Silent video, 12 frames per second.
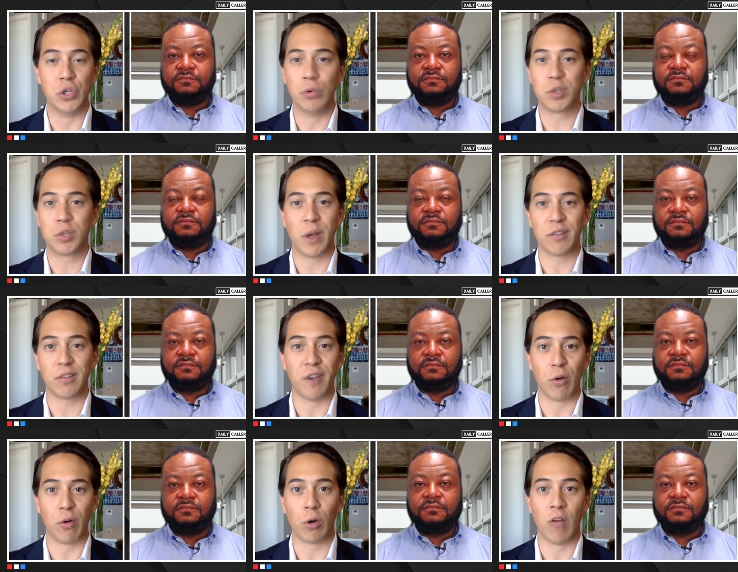Speaker 1: Do you expect the
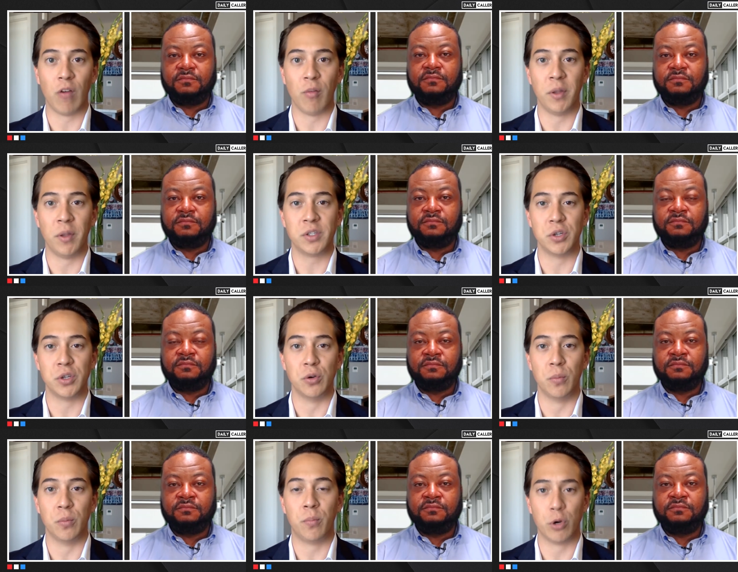federal government
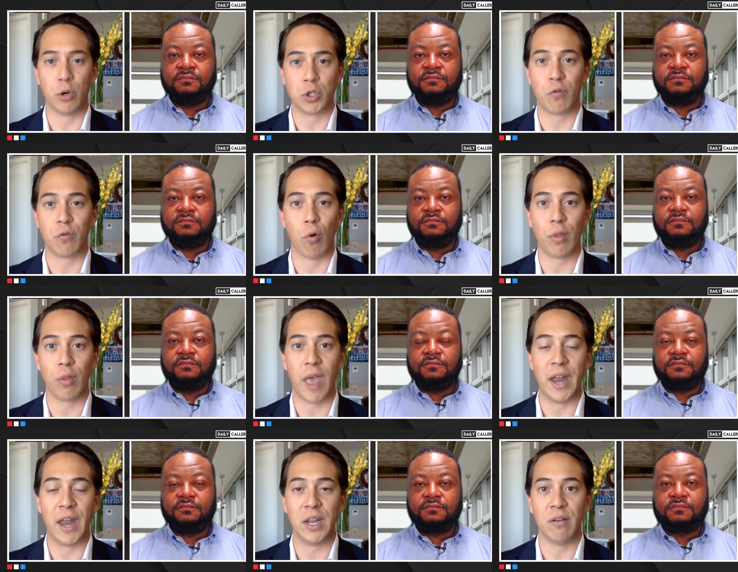to push forth
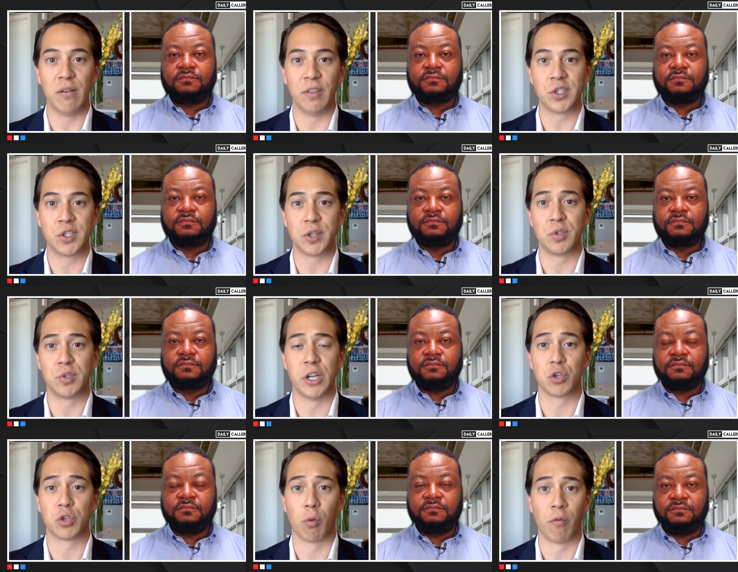any of these
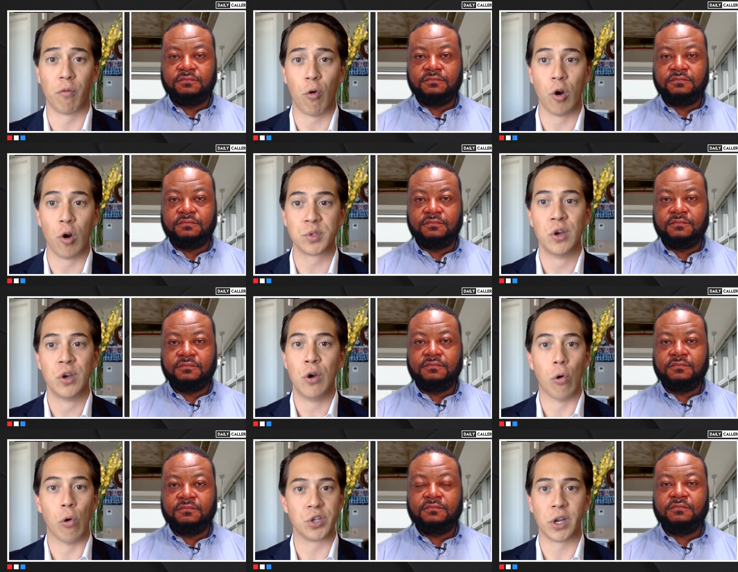substantial reforms,
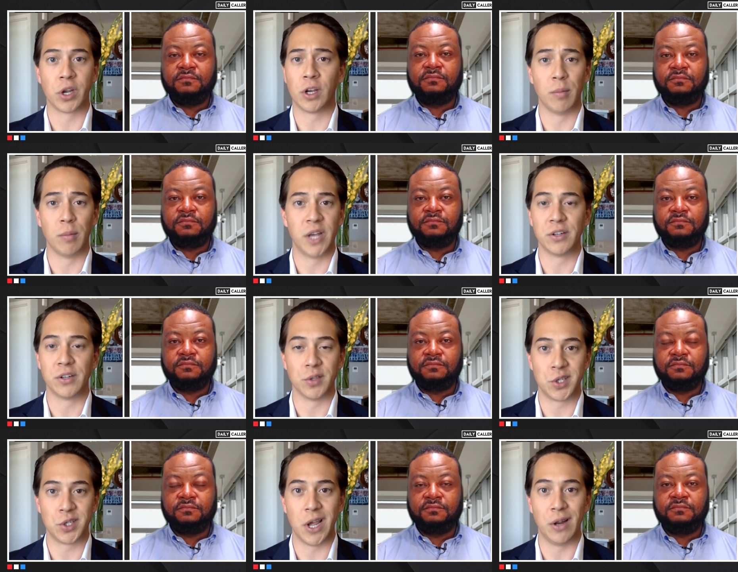or is it going to come down
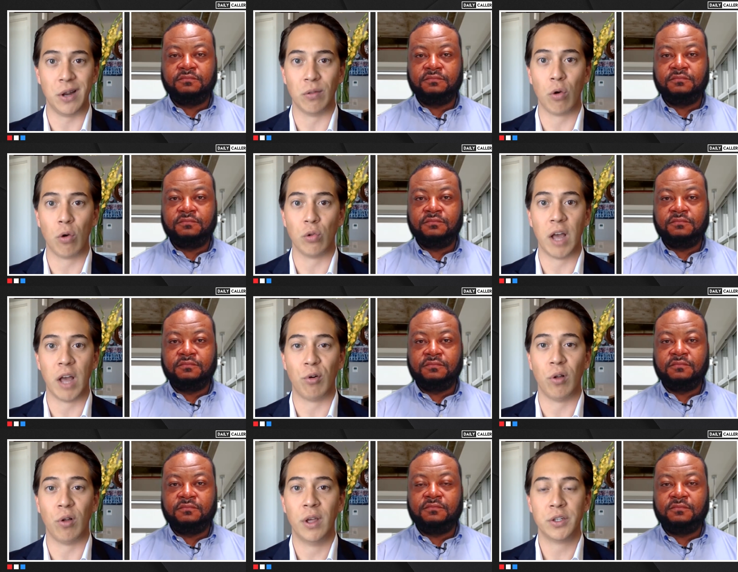to the state and local
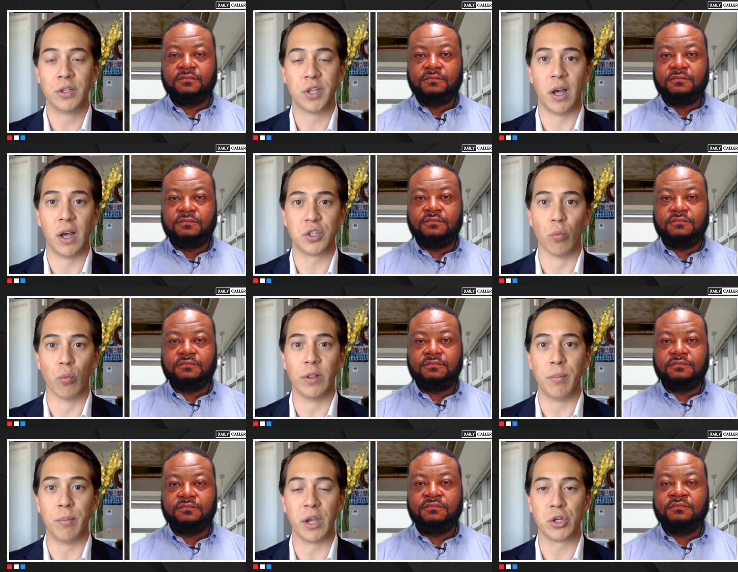level uh, to
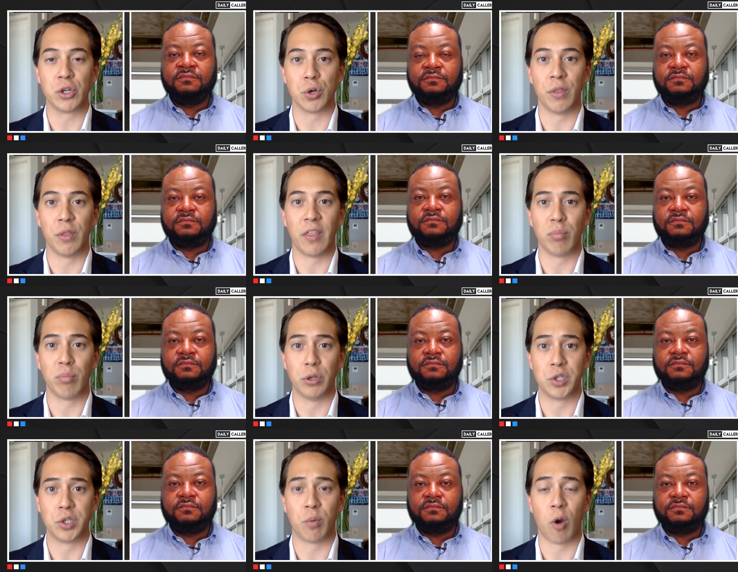really make sure that the
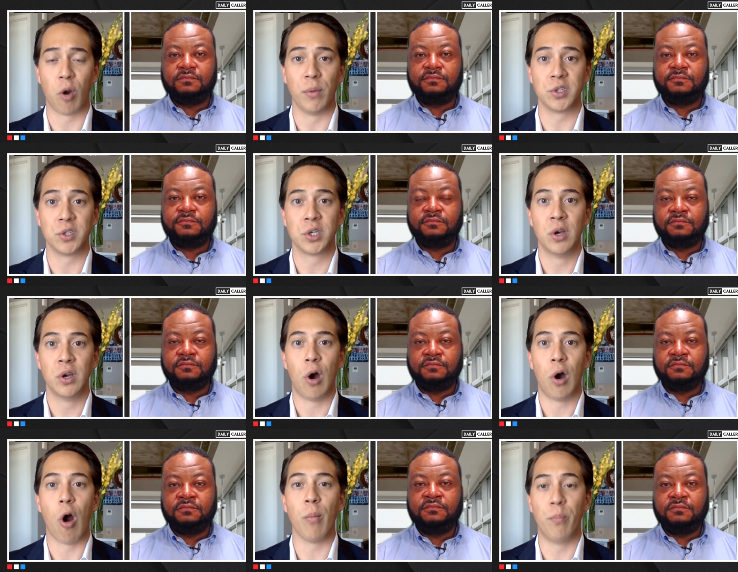police departments
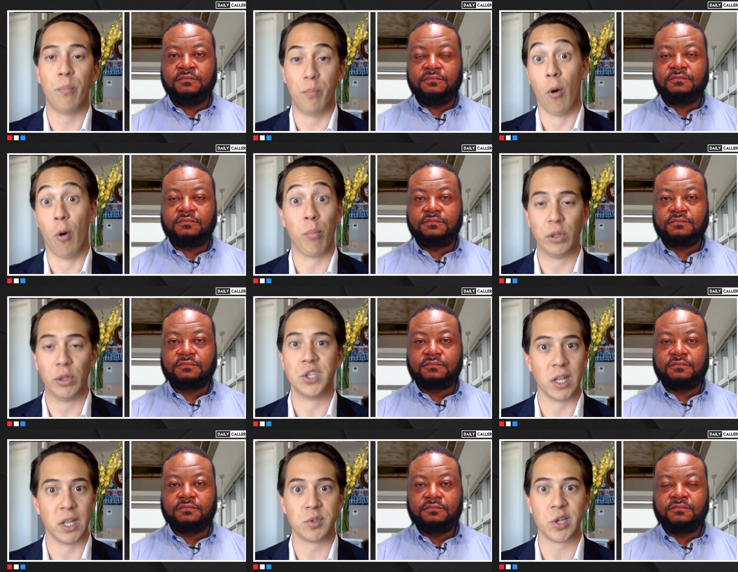are, are
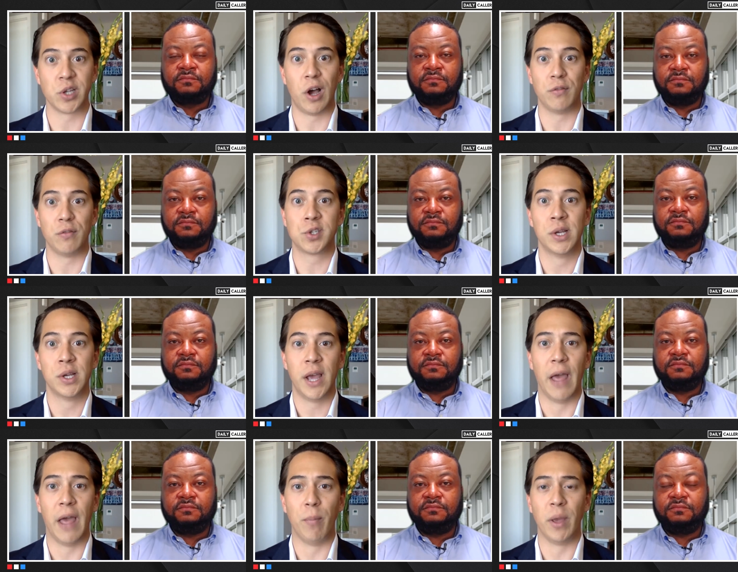policing themselves
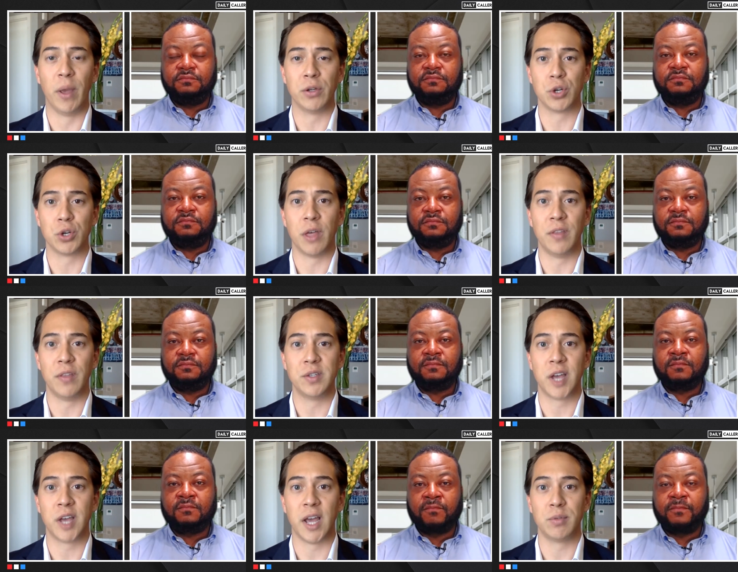and making sure that
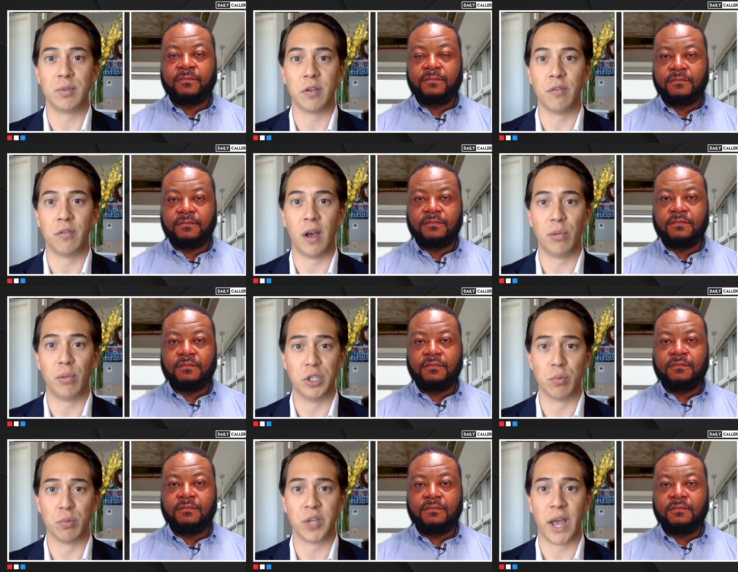these types of uh,
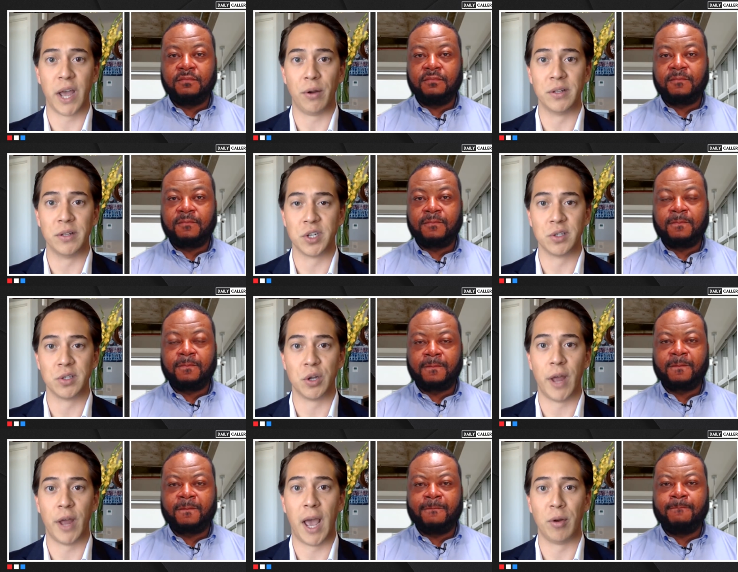police brutality
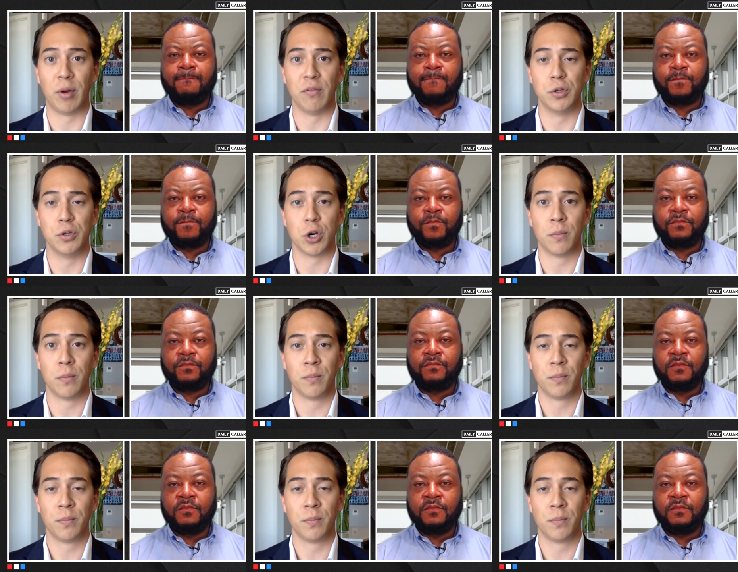incidents don't happen in the future?